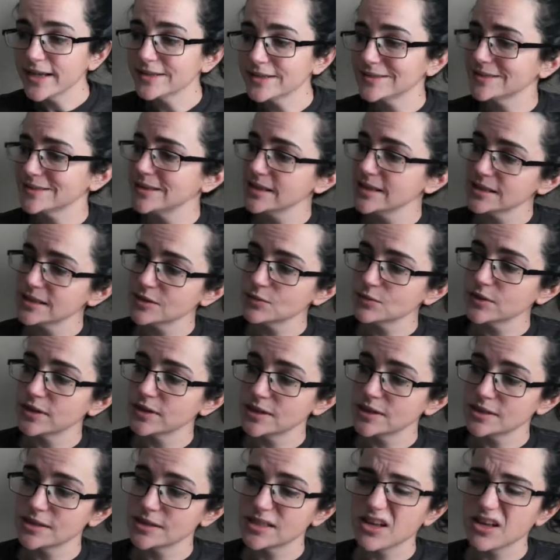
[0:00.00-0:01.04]
This one
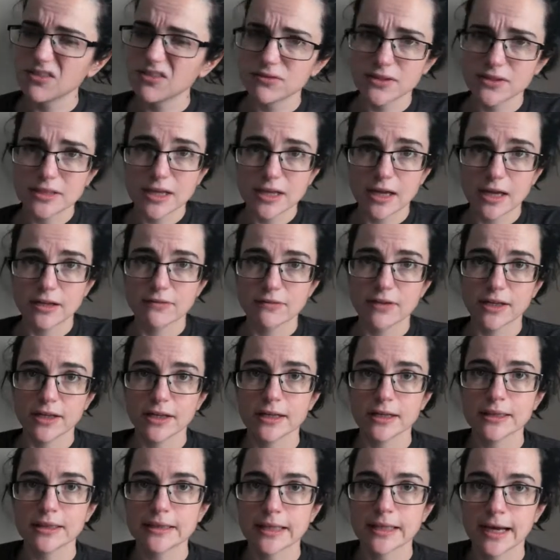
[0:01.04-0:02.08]
itself is kind of like a
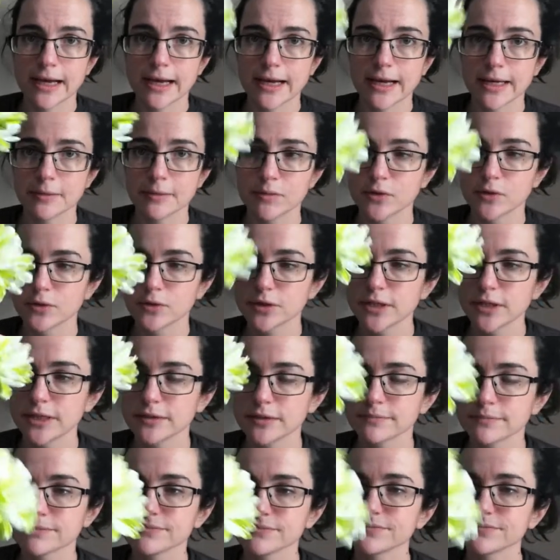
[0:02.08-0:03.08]
lime green.